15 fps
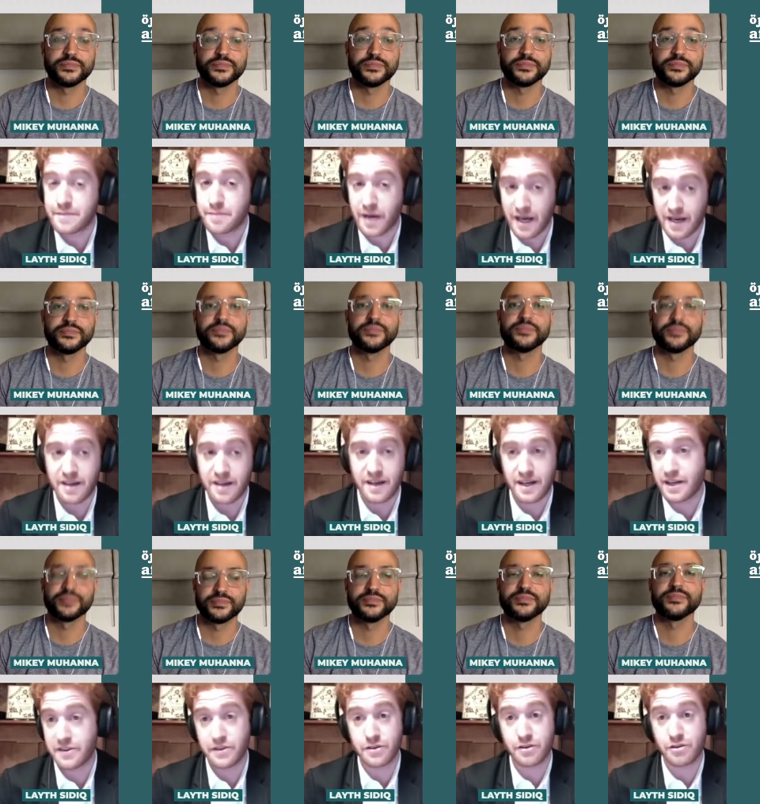Speaker 1: Bach, another
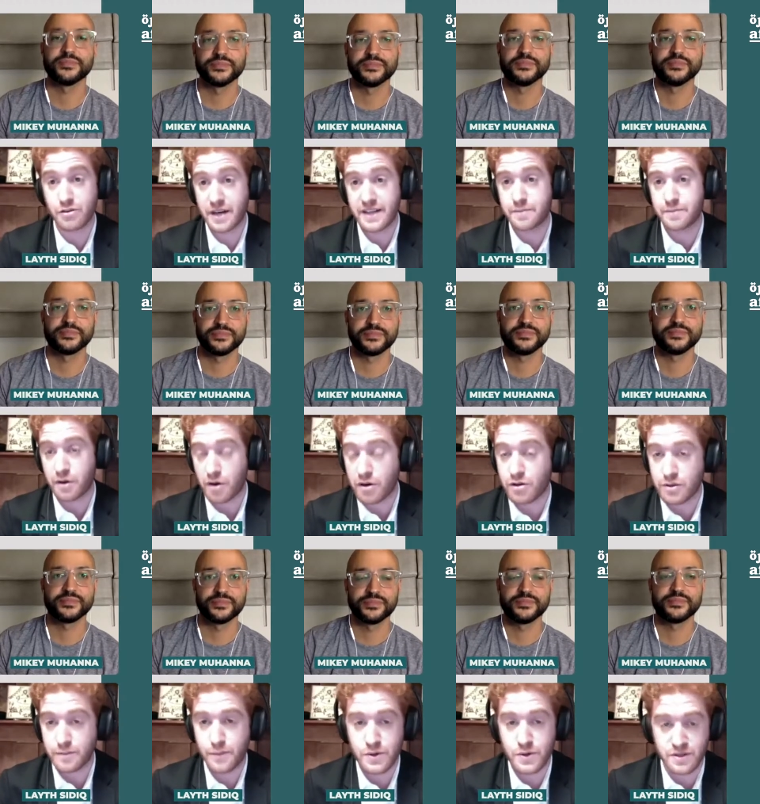great Baroque
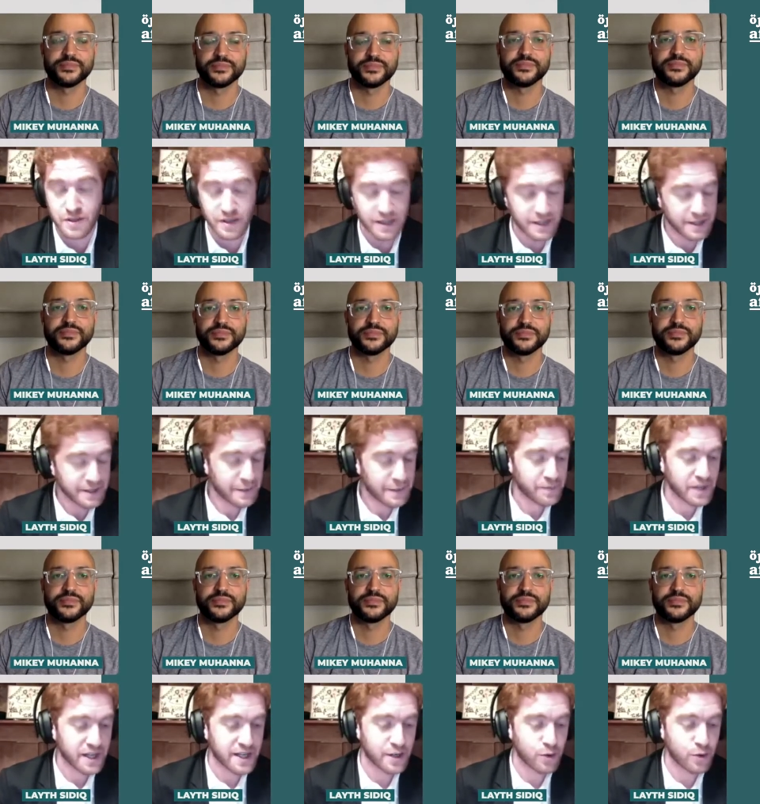composer uh,
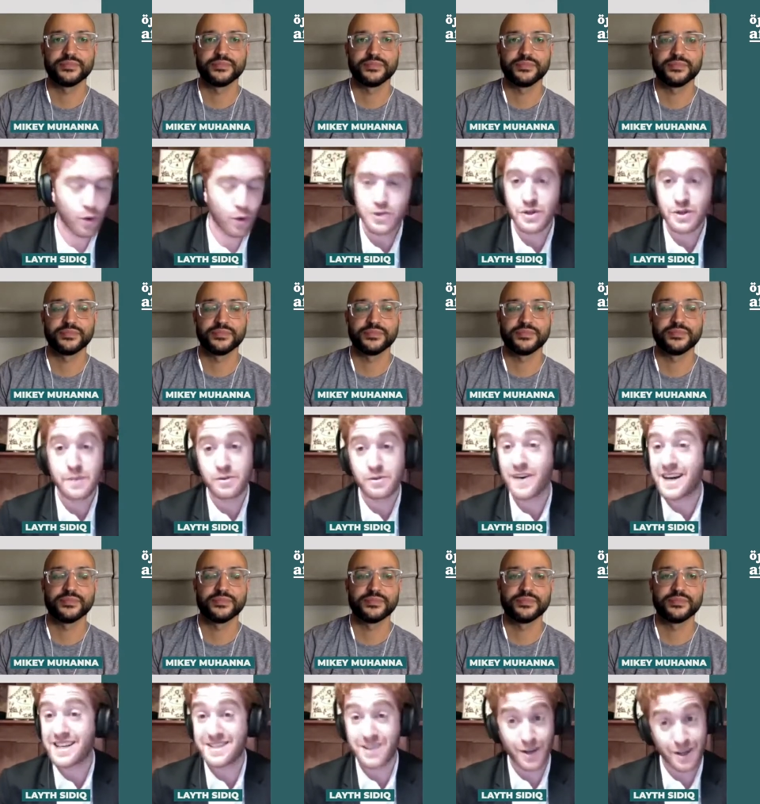who also improvised a
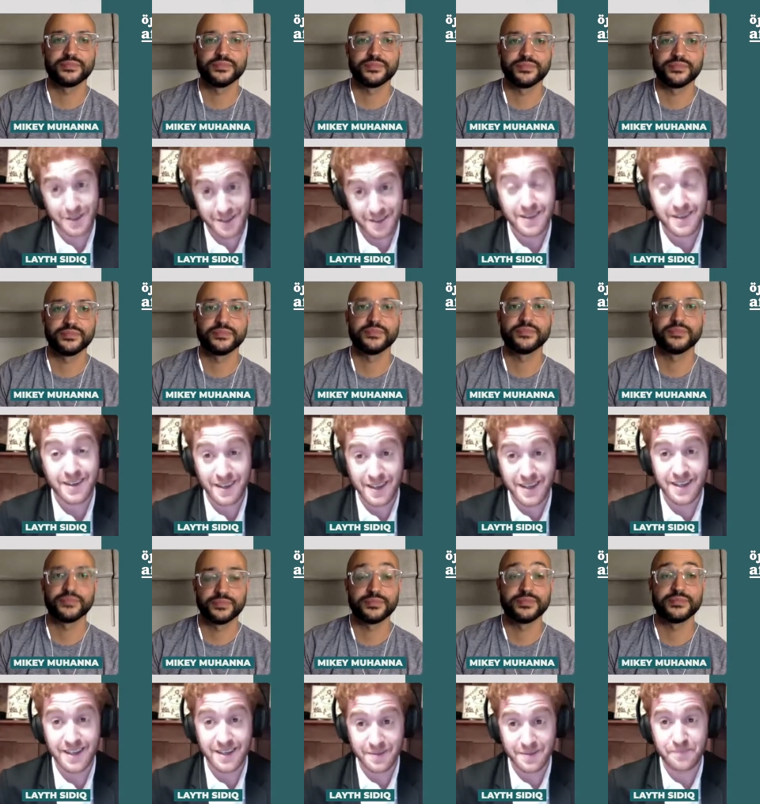lot uh,
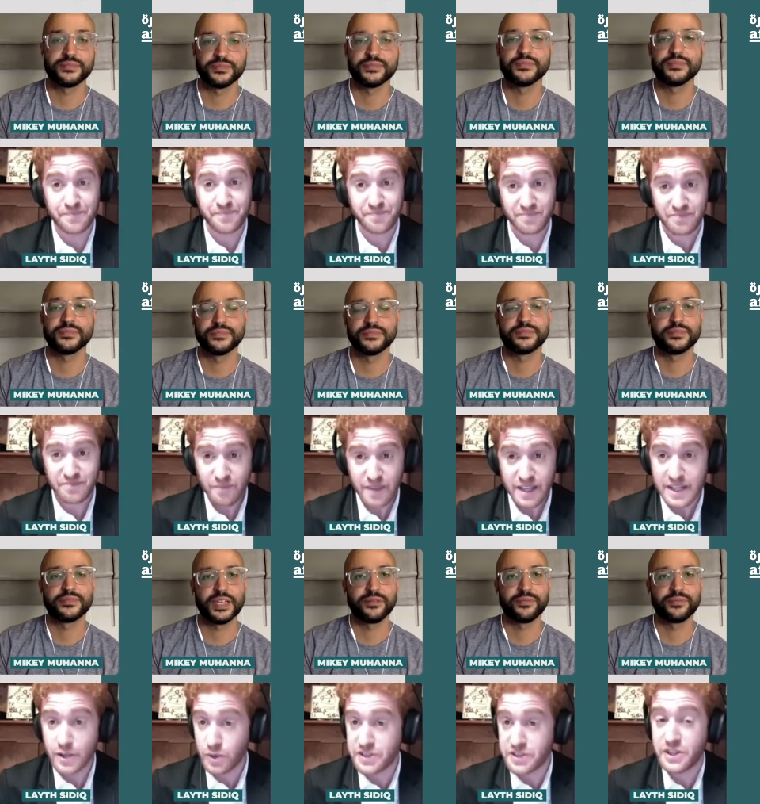in what yeah.
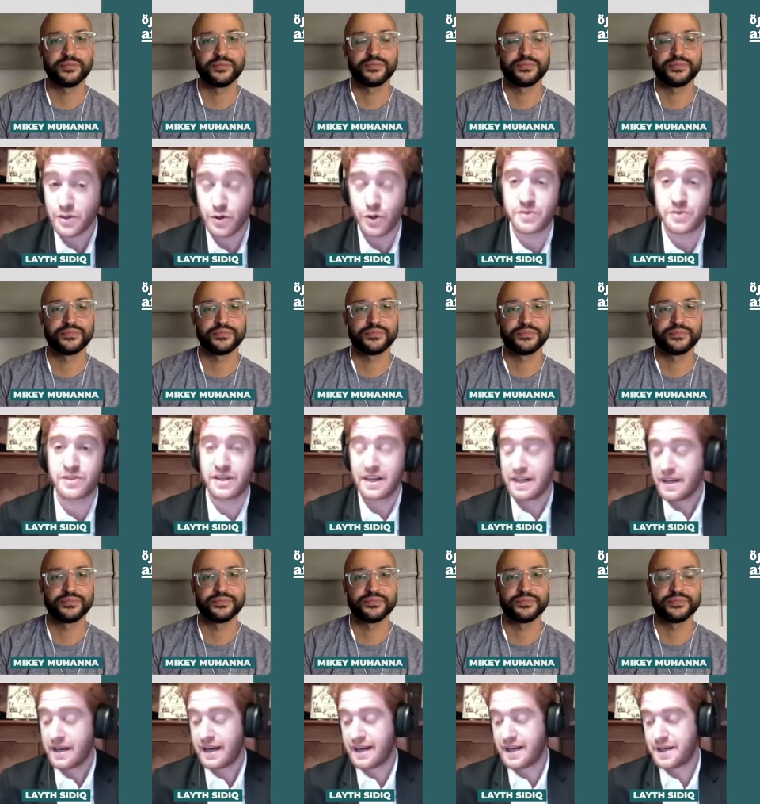he wrote.
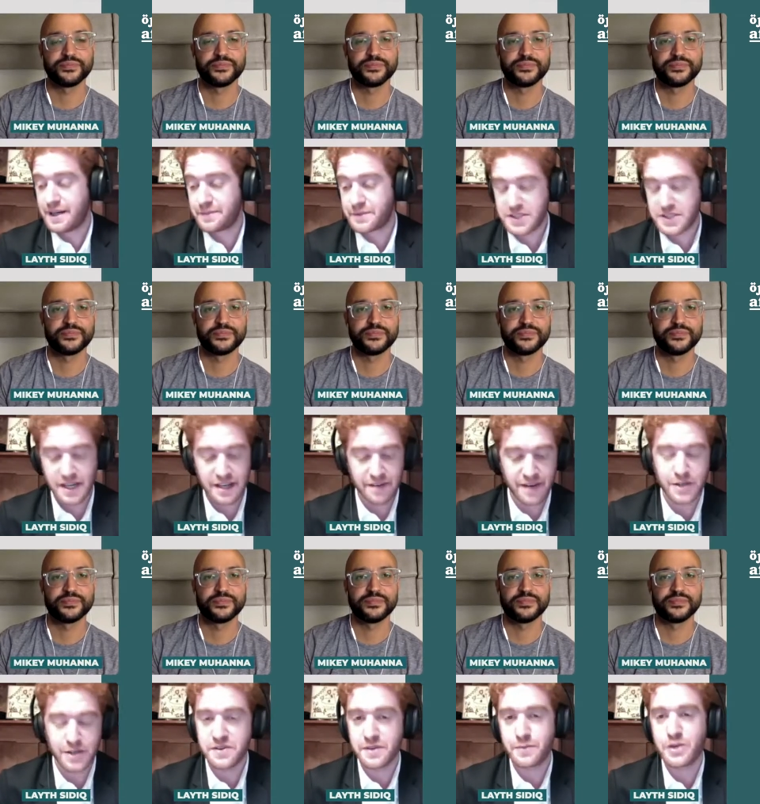Um, just kind of, I know they're
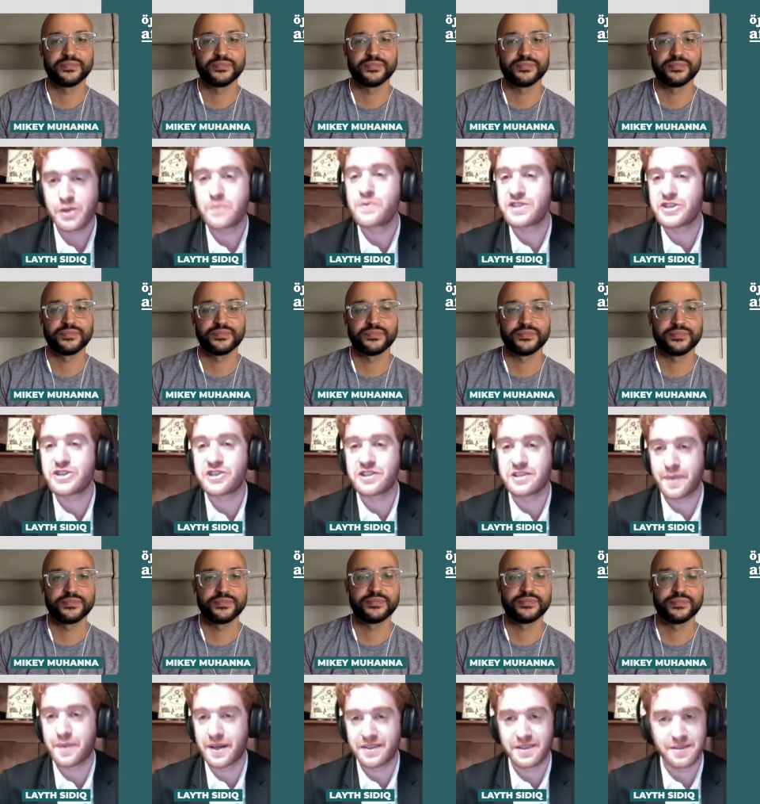both musicians,
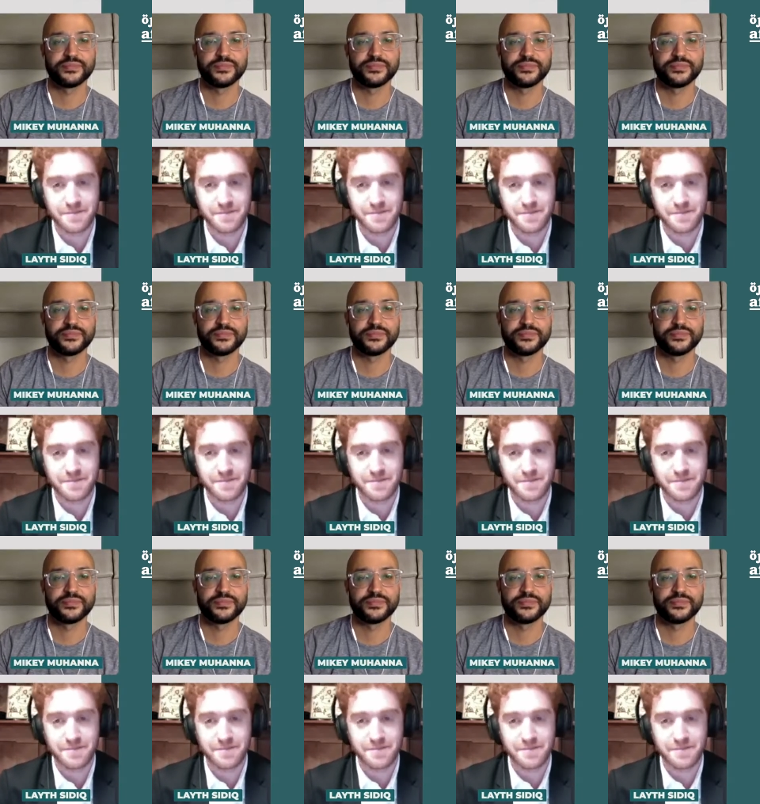but